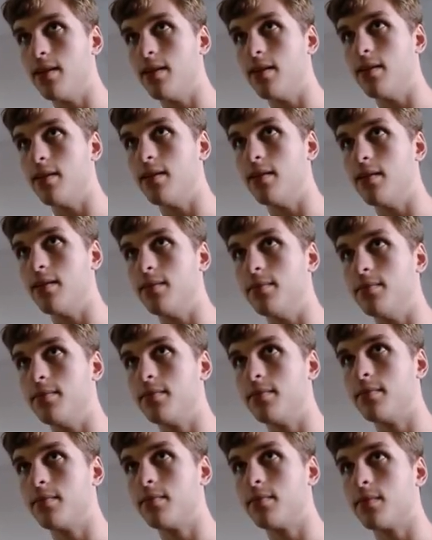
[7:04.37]

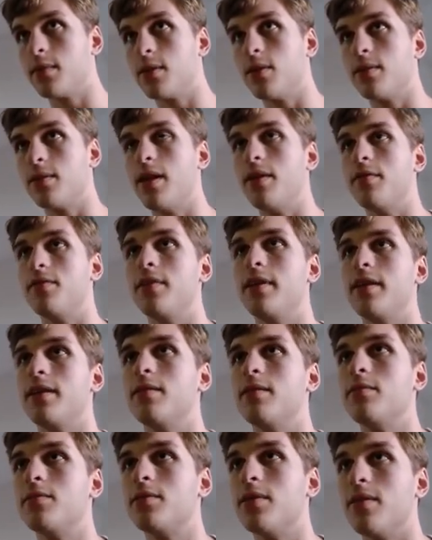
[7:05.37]
Um, or not v,
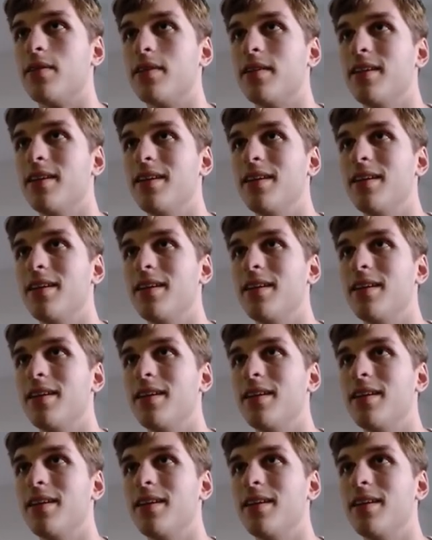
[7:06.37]
sorry.